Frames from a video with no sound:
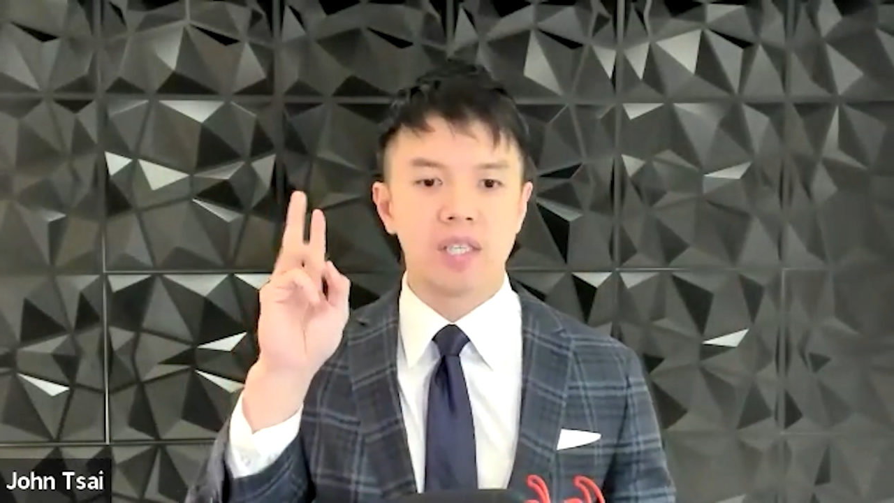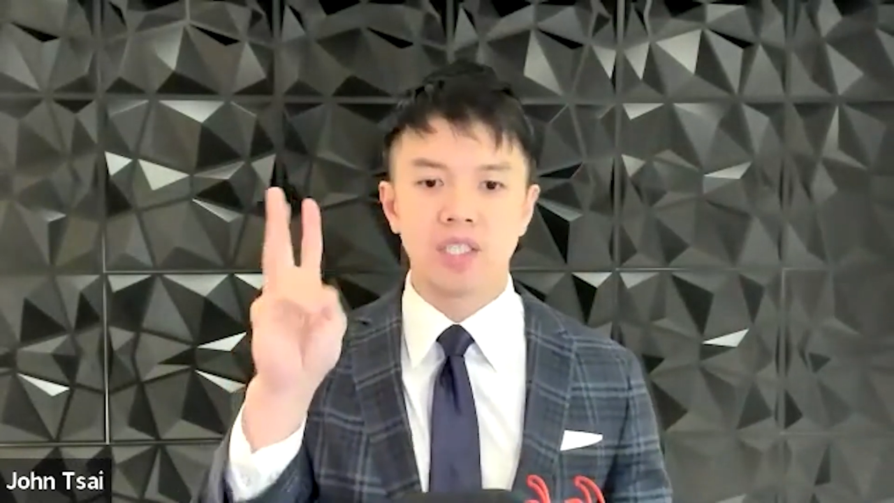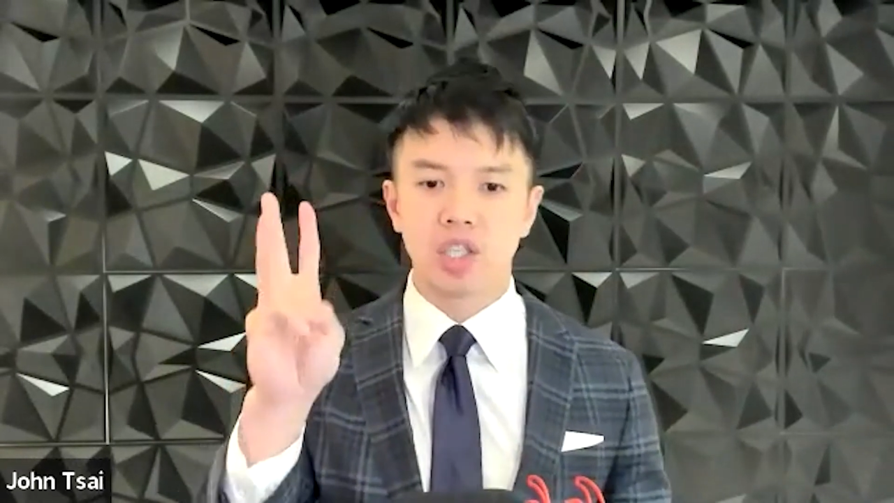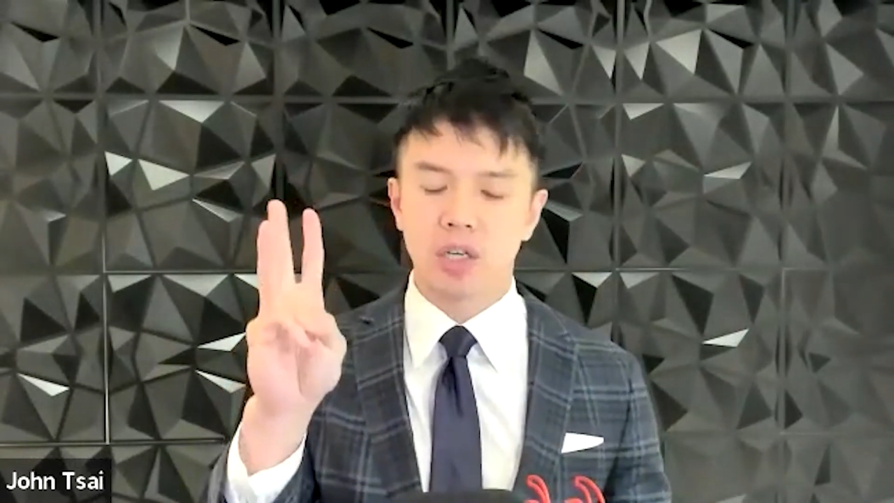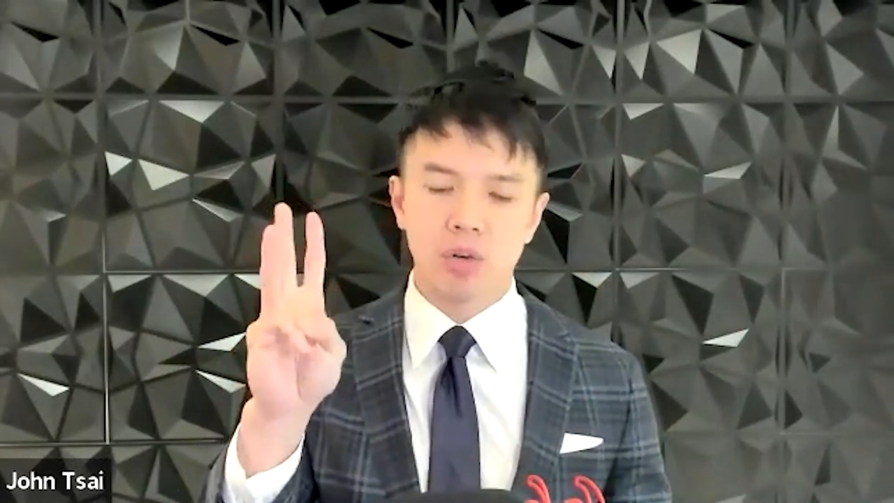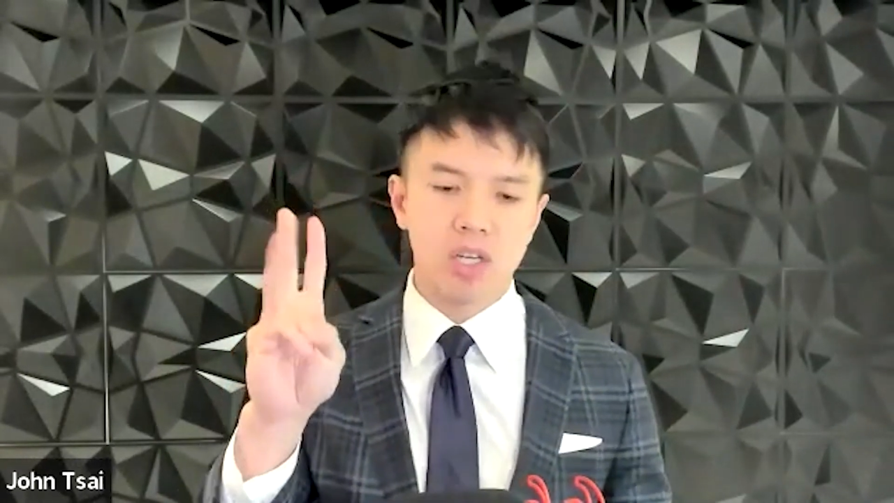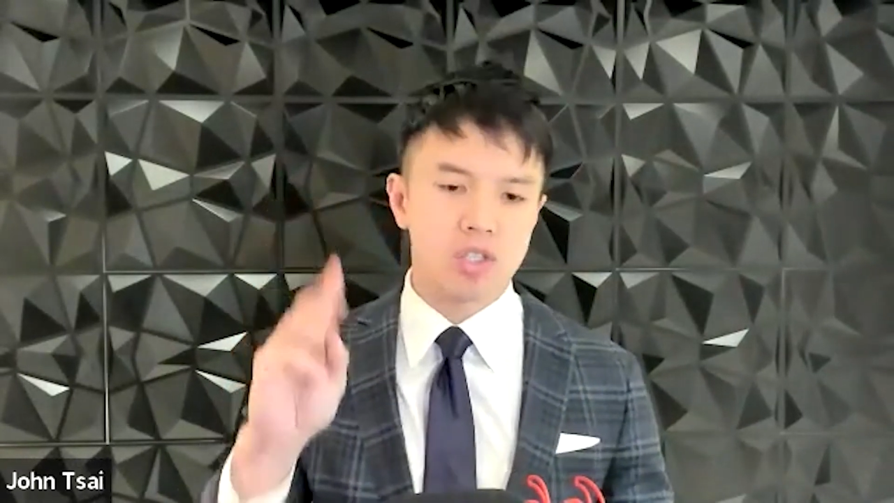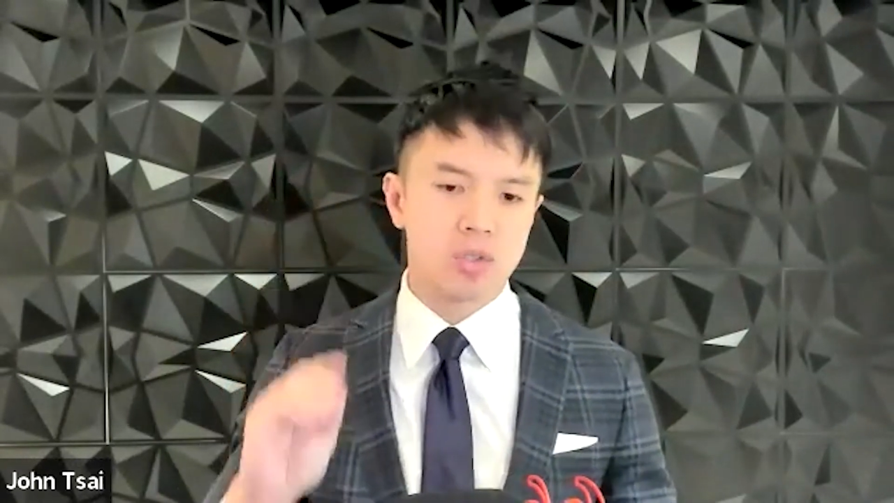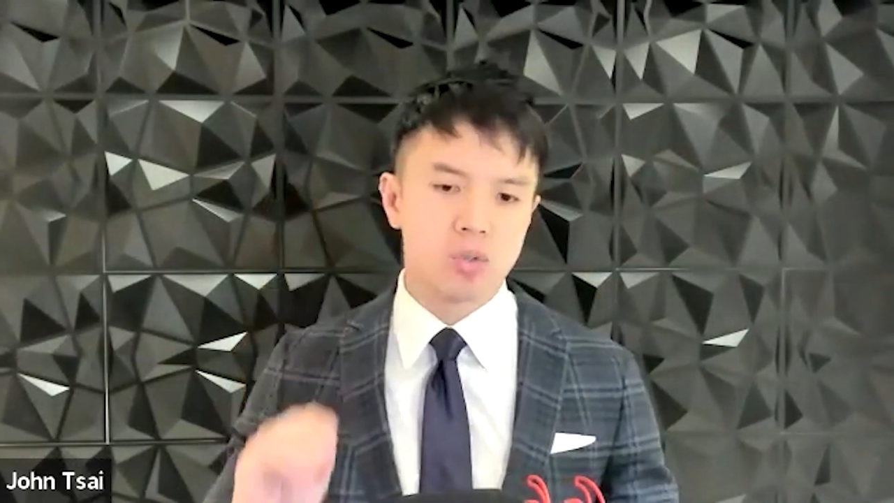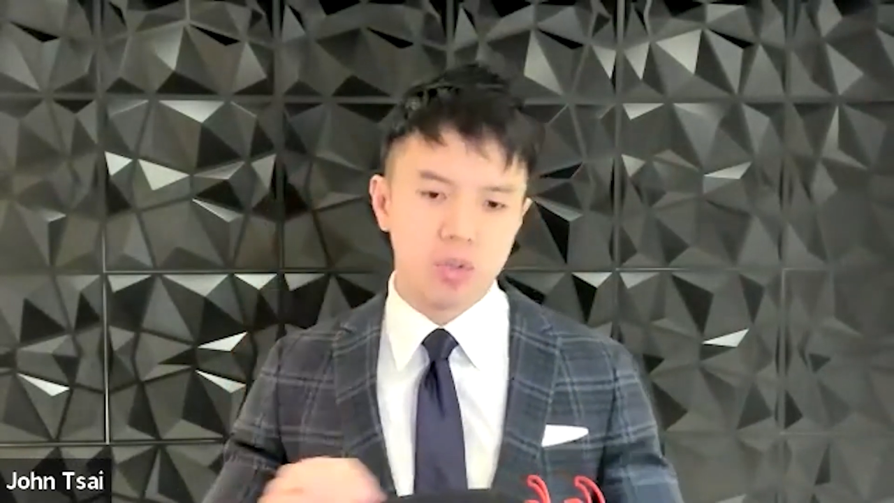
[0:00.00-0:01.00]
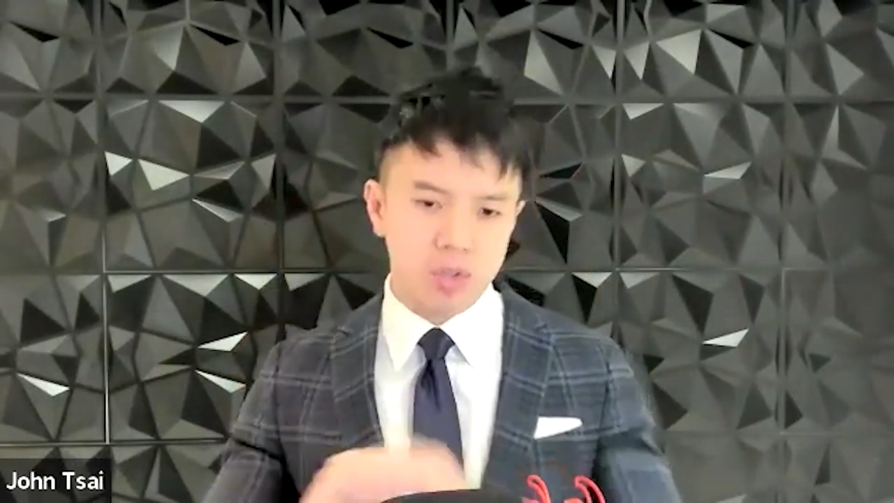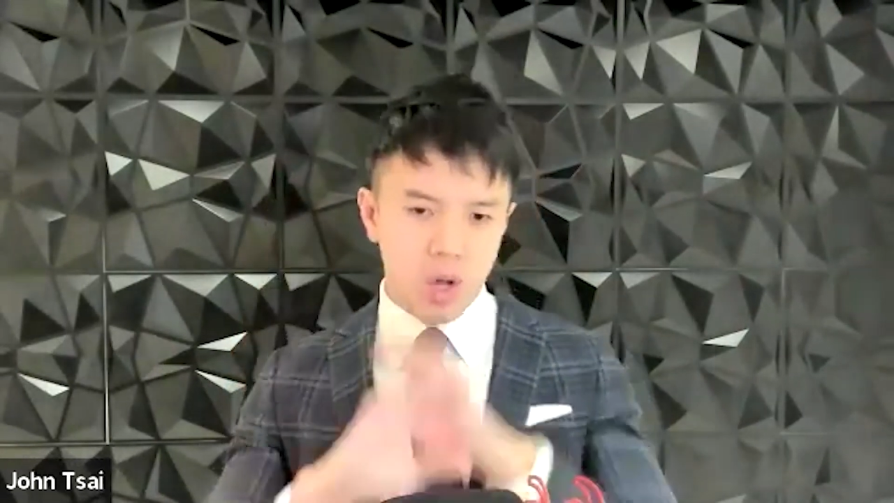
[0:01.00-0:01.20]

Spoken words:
lead generation tools,